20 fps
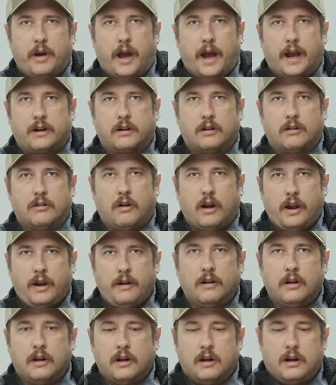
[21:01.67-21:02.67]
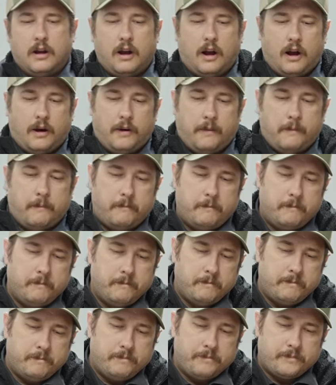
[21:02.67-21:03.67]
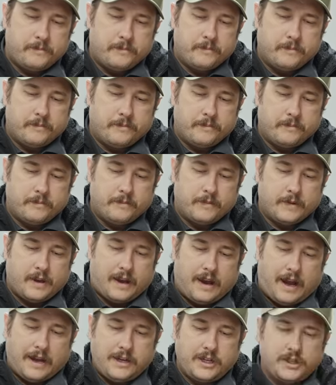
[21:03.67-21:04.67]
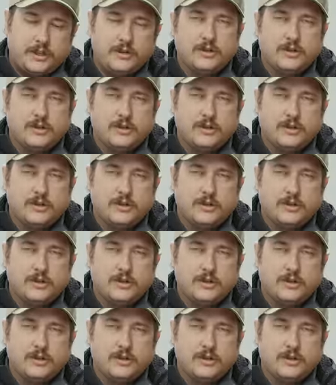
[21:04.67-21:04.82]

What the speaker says: pack, right? I just